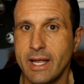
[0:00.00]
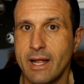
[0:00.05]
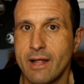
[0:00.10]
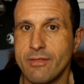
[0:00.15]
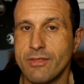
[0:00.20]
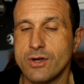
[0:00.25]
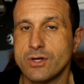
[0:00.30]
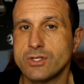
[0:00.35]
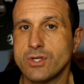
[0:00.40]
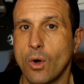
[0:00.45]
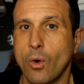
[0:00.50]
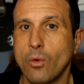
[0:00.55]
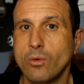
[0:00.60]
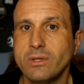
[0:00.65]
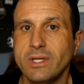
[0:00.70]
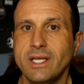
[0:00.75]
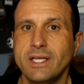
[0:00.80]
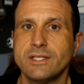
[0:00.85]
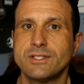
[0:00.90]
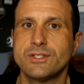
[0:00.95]
There's
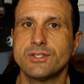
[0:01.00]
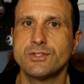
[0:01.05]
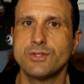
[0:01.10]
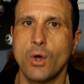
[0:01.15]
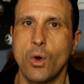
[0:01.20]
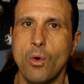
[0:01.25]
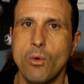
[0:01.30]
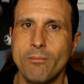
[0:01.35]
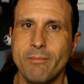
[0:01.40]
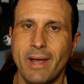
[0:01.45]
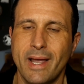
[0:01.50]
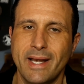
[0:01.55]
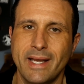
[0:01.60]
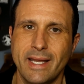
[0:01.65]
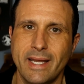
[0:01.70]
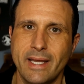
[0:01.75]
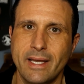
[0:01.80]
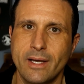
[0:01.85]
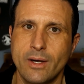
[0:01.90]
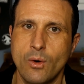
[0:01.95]
only so
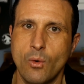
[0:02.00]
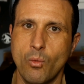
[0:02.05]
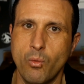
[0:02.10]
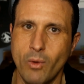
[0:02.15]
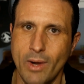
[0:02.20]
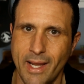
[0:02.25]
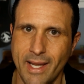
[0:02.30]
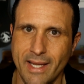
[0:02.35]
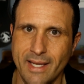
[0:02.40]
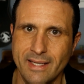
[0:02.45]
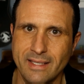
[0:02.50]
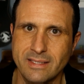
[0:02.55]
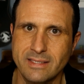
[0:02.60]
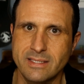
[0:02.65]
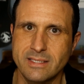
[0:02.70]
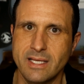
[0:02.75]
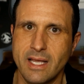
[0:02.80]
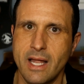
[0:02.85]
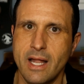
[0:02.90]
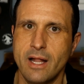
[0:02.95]
many
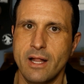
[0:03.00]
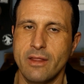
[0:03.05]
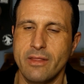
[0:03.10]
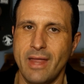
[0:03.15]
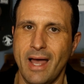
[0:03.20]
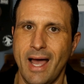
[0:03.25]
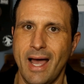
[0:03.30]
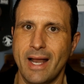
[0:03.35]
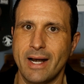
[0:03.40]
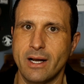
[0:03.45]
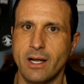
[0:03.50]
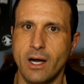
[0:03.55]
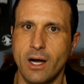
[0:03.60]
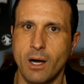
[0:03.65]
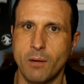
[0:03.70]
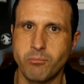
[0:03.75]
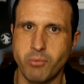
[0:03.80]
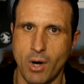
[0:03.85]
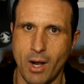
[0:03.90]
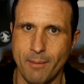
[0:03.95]
ways that a
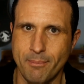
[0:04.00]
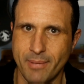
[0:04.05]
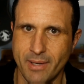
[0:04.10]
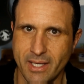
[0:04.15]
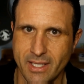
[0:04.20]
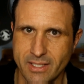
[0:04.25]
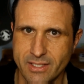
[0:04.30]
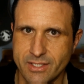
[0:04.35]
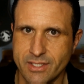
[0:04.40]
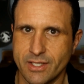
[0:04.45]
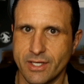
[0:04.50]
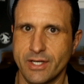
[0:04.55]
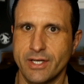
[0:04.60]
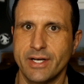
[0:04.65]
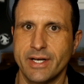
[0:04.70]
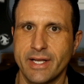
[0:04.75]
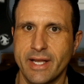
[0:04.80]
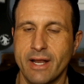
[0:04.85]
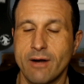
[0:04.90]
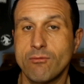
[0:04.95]
property is going
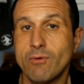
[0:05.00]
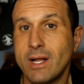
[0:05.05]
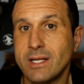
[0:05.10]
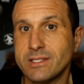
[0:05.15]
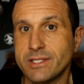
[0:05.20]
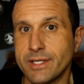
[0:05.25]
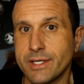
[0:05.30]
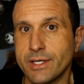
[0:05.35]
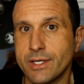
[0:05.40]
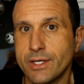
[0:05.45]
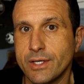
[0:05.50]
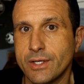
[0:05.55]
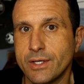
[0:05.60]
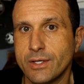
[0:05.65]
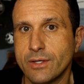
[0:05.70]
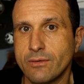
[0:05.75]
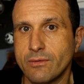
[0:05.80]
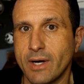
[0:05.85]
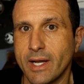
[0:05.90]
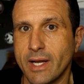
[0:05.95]
to get rented,
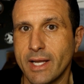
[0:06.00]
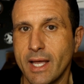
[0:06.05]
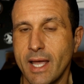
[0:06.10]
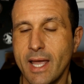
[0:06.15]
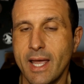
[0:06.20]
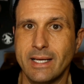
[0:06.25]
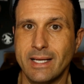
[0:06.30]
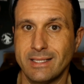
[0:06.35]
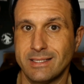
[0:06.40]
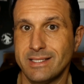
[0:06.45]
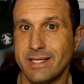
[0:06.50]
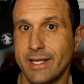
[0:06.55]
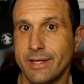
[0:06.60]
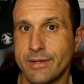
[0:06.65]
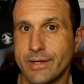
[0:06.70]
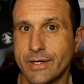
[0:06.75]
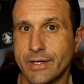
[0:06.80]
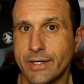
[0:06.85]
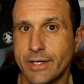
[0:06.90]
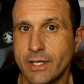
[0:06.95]
right? It's
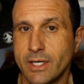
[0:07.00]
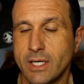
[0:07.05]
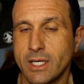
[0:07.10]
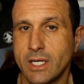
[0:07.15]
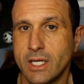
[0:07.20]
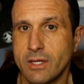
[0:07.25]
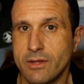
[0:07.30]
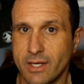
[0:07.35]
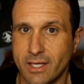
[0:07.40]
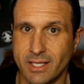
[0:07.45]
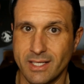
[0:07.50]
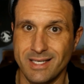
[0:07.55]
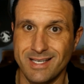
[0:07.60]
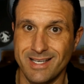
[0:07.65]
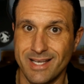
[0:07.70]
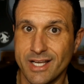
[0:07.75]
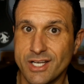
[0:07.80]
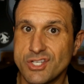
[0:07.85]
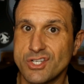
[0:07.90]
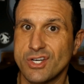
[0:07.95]
either the
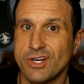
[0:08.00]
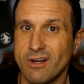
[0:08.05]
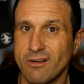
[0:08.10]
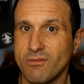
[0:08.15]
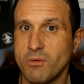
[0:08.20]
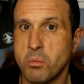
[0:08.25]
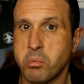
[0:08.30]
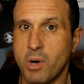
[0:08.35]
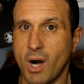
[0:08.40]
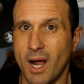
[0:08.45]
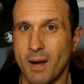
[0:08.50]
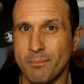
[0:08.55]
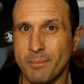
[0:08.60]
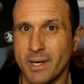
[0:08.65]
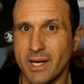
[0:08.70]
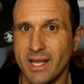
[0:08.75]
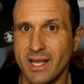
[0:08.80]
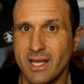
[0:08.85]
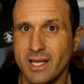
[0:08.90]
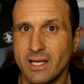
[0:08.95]
condition of the
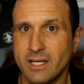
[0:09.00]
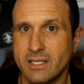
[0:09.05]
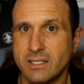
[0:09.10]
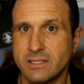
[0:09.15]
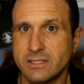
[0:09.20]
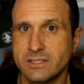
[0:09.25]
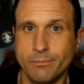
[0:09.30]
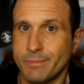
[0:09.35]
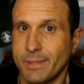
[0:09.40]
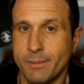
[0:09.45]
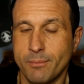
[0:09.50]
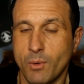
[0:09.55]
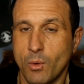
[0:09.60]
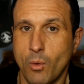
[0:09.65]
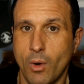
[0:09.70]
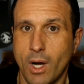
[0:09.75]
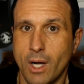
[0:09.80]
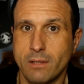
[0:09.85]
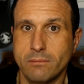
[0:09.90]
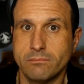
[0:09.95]
property. People
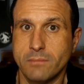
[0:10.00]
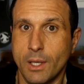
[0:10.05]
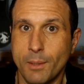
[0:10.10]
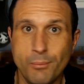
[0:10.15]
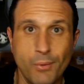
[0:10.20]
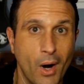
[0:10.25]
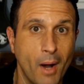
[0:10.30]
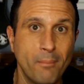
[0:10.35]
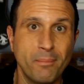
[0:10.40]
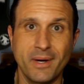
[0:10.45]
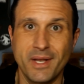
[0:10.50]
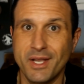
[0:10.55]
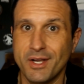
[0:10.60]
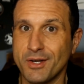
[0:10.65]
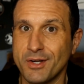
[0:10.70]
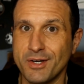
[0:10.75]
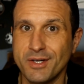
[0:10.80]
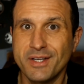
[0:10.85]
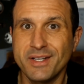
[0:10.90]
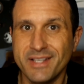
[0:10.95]
want a property in
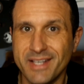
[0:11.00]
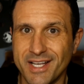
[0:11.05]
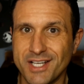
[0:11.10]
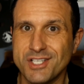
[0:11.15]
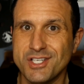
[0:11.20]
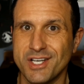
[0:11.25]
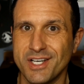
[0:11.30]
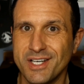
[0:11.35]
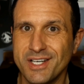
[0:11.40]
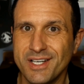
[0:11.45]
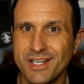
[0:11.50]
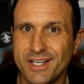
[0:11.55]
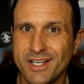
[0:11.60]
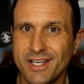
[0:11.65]
good condition.